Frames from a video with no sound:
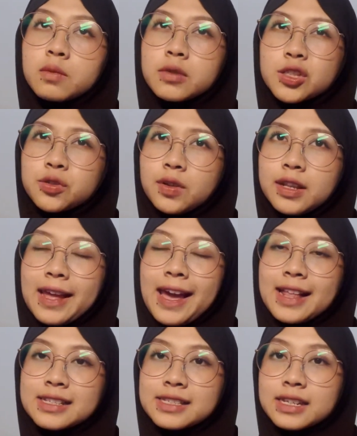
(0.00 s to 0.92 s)
between
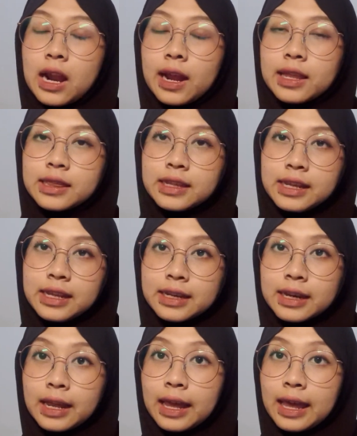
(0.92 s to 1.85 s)
Alice and
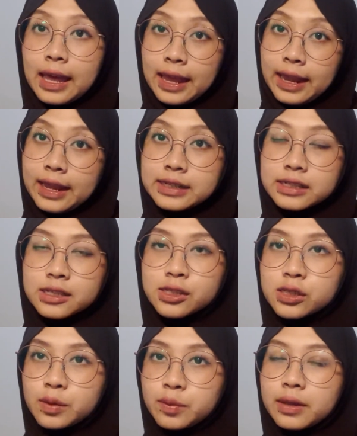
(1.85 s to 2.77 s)
Eileen and
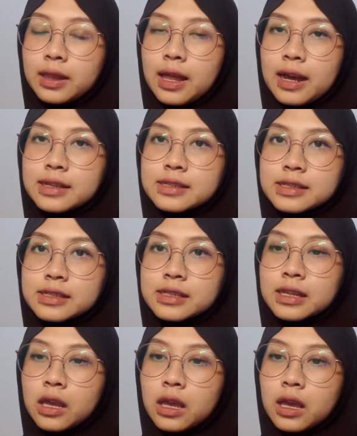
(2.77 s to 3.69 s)
symbolizes